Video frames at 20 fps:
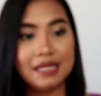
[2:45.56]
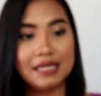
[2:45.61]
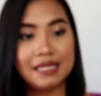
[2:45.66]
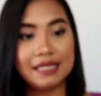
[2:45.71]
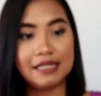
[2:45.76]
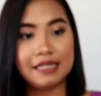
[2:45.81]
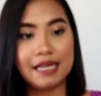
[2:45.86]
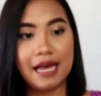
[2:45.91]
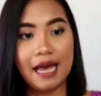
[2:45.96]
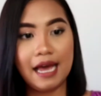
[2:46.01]

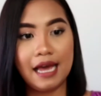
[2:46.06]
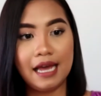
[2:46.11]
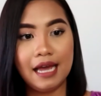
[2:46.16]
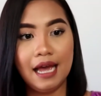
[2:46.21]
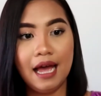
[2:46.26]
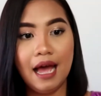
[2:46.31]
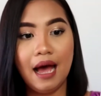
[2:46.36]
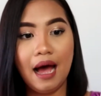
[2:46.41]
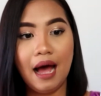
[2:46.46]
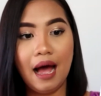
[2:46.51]
Stay
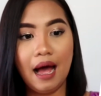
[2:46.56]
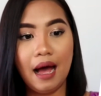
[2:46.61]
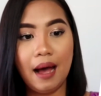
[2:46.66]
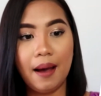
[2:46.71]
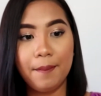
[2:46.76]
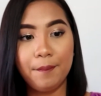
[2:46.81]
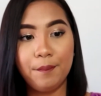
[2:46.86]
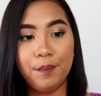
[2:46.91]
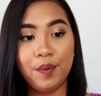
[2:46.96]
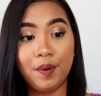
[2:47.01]

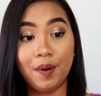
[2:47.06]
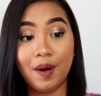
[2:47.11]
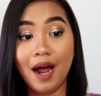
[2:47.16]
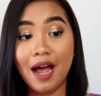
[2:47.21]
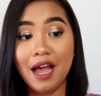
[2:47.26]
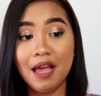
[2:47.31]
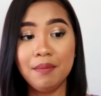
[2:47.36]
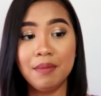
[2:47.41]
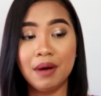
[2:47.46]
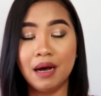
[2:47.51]

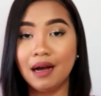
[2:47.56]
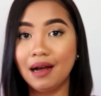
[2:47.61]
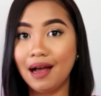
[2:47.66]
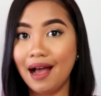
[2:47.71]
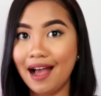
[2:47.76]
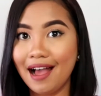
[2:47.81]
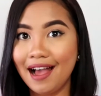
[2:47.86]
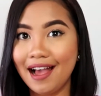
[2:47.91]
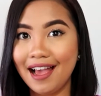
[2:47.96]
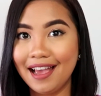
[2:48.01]
Primer.
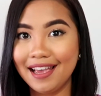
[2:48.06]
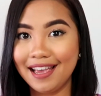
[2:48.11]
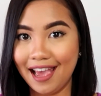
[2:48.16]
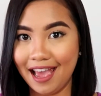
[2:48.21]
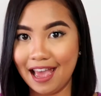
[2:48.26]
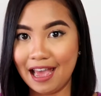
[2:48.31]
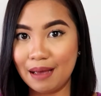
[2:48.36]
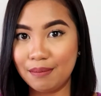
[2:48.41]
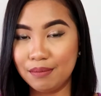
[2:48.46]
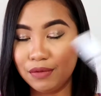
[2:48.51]
I
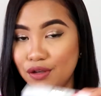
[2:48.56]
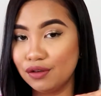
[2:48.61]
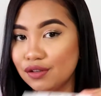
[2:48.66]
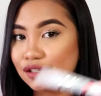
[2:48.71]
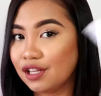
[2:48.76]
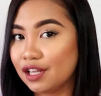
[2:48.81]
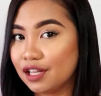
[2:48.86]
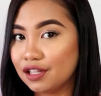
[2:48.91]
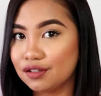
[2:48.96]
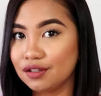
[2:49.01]
am
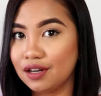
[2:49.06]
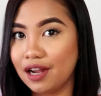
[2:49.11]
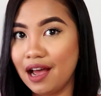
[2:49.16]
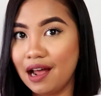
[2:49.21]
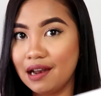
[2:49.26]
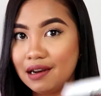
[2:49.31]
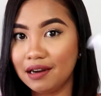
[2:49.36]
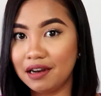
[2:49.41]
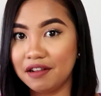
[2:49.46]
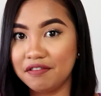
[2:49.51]
using it today
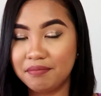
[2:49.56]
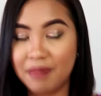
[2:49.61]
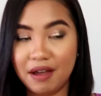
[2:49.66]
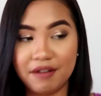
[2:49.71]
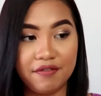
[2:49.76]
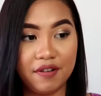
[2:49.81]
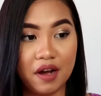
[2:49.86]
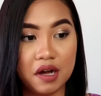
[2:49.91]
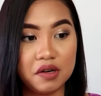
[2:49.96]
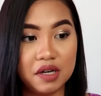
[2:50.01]
underneath my
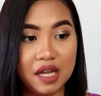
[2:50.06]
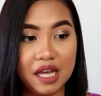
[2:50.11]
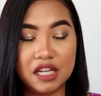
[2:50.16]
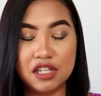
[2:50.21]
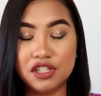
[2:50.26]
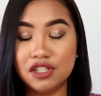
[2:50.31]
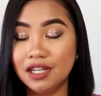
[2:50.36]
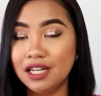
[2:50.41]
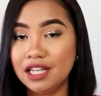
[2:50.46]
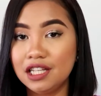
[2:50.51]

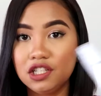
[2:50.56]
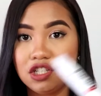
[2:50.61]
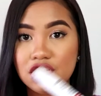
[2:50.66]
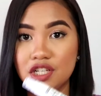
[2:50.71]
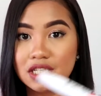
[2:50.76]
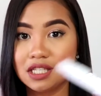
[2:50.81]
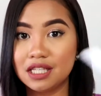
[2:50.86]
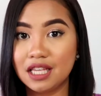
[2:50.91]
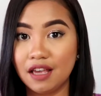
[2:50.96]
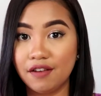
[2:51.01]
foundation. It
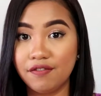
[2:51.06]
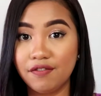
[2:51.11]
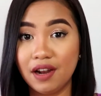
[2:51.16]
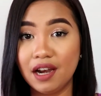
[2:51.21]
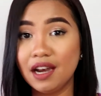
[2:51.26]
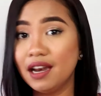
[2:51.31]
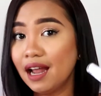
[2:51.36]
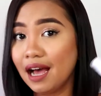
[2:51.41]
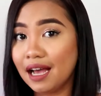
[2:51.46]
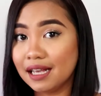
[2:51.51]
just gives a
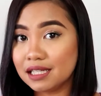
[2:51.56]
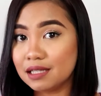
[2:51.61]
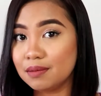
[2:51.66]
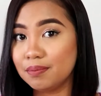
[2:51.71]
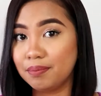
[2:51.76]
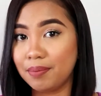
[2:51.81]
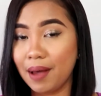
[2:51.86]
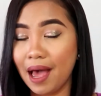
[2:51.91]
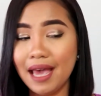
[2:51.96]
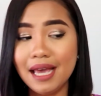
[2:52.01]
nice
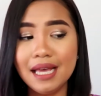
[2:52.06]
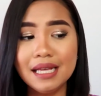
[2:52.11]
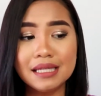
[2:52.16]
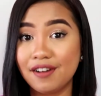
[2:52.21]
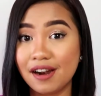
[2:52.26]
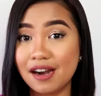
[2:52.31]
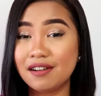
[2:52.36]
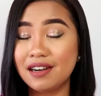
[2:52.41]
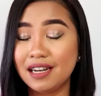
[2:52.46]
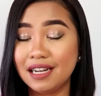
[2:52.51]
base,
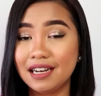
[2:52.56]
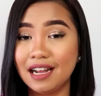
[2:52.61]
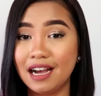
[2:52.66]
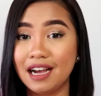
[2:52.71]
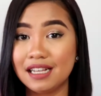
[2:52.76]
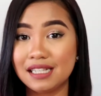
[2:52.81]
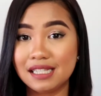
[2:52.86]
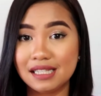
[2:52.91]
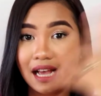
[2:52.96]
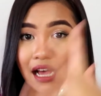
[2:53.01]
very
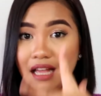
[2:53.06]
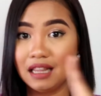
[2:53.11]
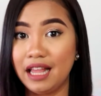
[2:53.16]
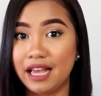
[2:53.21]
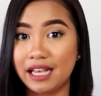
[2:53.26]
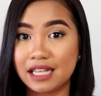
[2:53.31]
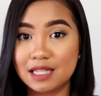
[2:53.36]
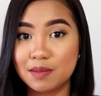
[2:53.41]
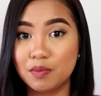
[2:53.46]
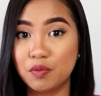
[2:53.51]
nice
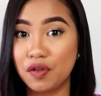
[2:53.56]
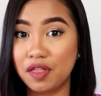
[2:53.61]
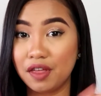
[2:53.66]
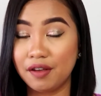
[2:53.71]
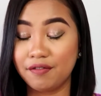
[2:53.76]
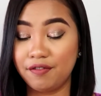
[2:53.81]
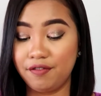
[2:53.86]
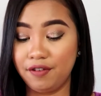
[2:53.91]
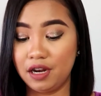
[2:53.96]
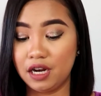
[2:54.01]
like
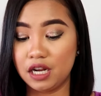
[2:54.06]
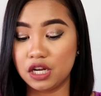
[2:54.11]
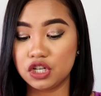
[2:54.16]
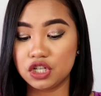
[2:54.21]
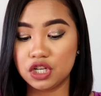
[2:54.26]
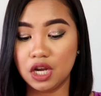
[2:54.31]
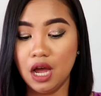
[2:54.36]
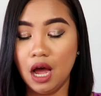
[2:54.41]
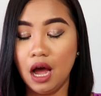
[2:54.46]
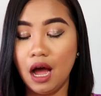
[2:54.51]
smoothing
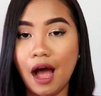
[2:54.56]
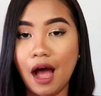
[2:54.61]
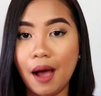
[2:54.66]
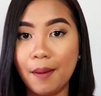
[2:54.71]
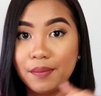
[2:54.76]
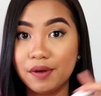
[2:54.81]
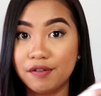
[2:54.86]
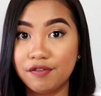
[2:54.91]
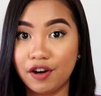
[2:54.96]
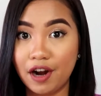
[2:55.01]
finish
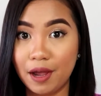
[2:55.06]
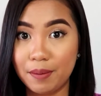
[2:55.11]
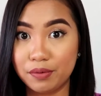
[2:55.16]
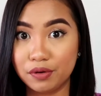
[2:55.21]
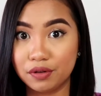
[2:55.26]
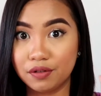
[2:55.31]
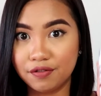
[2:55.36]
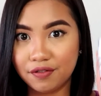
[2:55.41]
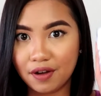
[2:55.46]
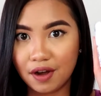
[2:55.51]
before I
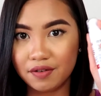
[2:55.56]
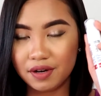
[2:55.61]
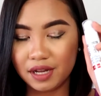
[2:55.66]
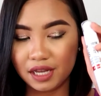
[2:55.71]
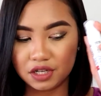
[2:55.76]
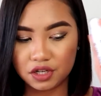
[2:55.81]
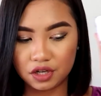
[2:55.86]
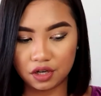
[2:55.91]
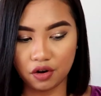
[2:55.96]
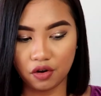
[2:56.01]
put
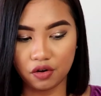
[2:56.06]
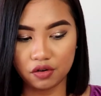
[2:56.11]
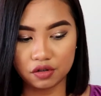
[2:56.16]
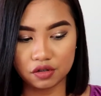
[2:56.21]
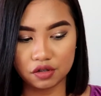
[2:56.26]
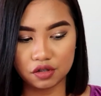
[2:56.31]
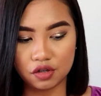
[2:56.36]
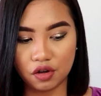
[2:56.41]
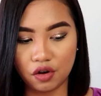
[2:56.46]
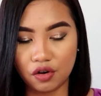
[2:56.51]
foundation on.
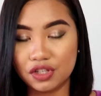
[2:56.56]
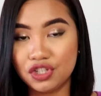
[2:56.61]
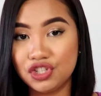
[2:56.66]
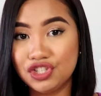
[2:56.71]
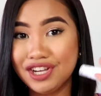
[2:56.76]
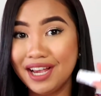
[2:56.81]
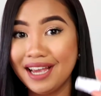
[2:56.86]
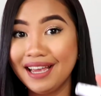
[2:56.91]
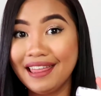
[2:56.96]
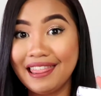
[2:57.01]
So
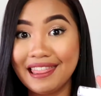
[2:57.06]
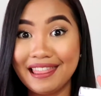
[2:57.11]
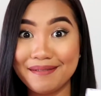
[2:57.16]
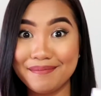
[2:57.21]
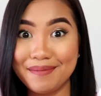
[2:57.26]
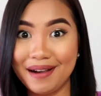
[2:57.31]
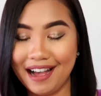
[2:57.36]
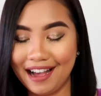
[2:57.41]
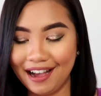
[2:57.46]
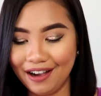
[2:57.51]
check
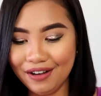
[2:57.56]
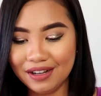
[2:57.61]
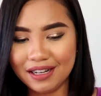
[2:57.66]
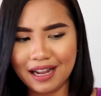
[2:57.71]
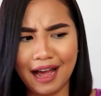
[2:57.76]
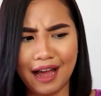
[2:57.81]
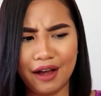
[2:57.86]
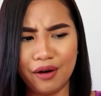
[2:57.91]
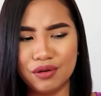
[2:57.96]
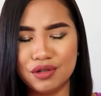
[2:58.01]
them out.
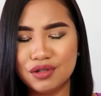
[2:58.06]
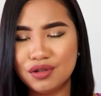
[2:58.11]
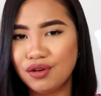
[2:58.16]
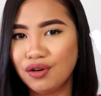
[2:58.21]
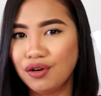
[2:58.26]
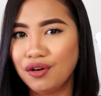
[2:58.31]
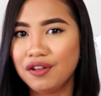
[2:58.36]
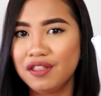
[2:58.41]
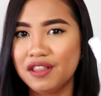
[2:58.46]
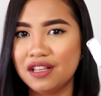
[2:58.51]
I also
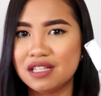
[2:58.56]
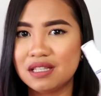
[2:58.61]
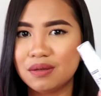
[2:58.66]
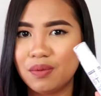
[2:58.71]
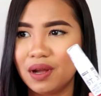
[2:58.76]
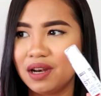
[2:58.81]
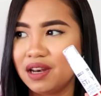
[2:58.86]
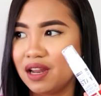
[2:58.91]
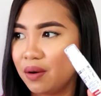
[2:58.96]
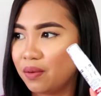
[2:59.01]
got this
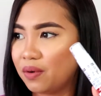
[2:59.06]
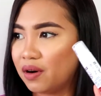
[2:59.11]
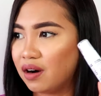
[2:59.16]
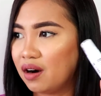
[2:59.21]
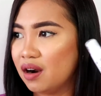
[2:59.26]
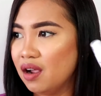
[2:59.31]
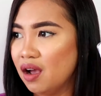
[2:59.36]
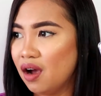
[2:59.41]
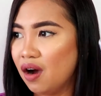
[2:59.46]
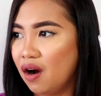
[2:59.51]
when they were
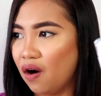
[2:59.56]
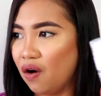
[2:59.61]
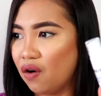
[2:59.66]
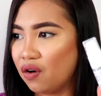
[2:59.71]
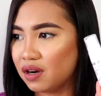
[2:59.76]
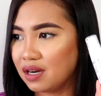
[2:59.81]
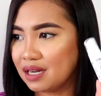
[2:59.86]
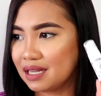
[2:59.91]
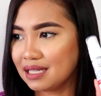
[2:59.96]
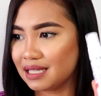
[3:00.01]

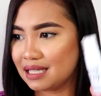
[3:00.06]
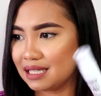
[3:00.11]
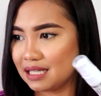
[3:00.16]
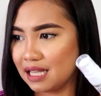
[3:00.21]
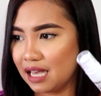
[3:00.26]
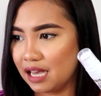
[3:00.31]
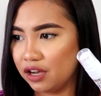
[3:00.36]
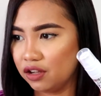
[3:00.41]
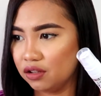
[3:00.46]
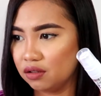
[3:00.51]
on
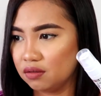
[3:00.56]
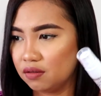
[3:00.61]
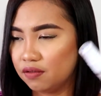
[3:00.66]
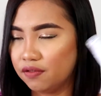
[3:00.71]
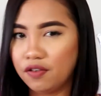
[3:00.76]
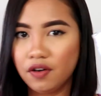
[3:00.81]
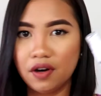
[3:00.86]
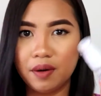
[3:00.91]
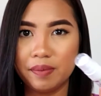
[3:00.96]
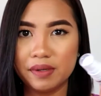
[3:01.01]
sale,
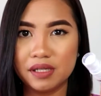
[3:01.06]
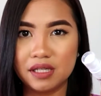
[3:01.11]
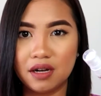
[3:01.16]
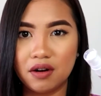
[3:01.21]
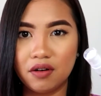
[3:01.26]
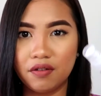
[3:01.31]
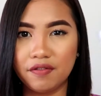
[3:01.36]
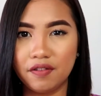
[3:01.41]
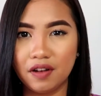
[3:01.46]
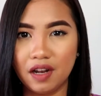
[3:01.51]
40%
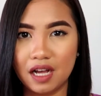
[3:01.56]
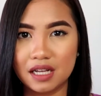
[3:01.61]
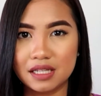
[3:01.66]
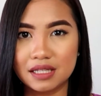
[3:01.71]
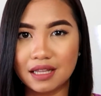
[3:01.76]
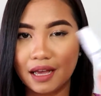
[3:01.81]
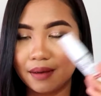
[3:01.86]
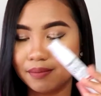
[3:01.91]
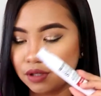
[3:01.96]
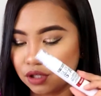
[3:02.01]
off
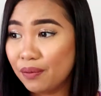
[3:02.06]
last time.